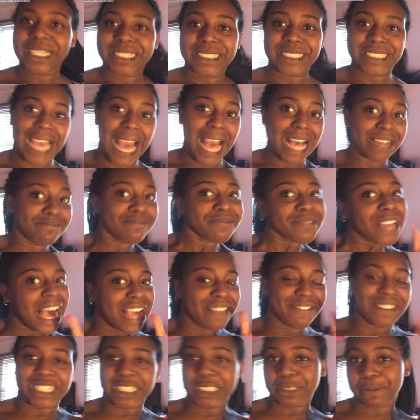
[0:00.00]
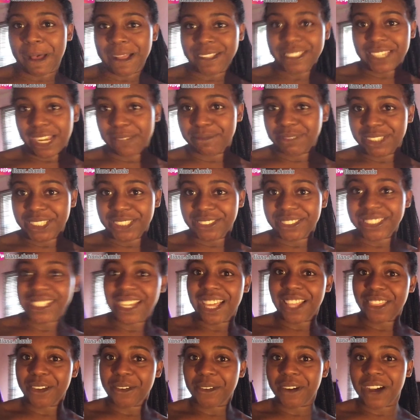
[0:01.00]
yeah, I think it's about time to do
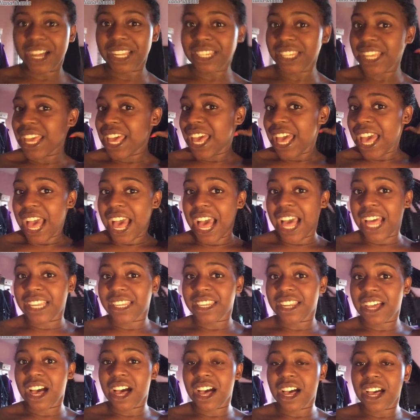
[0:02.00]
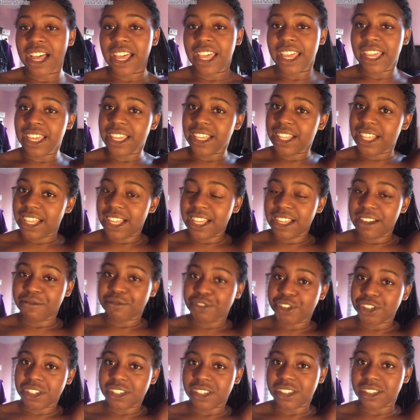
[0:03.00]
another one. And I have
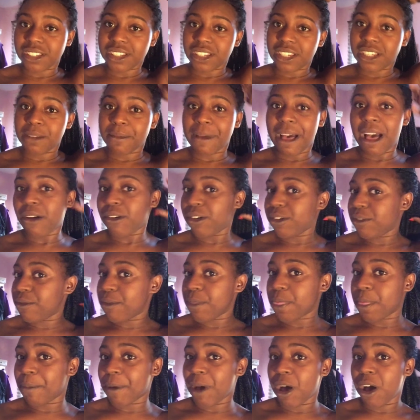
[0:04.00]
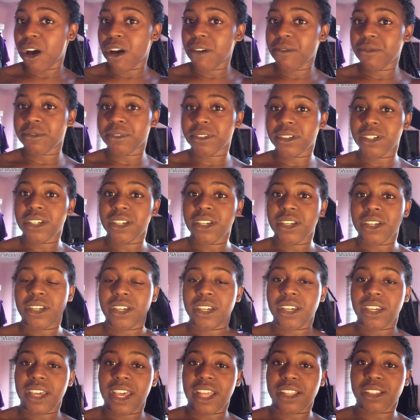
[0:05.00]
just come out of the bath,
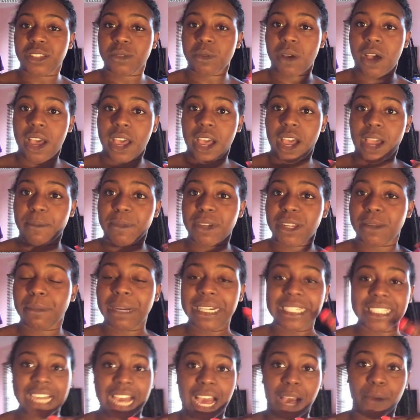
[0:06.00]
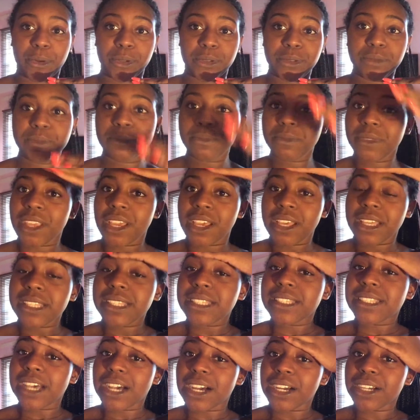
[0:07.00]
hence why I'm in my towel.
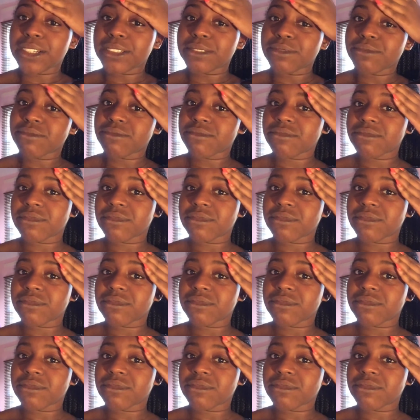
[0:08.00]
So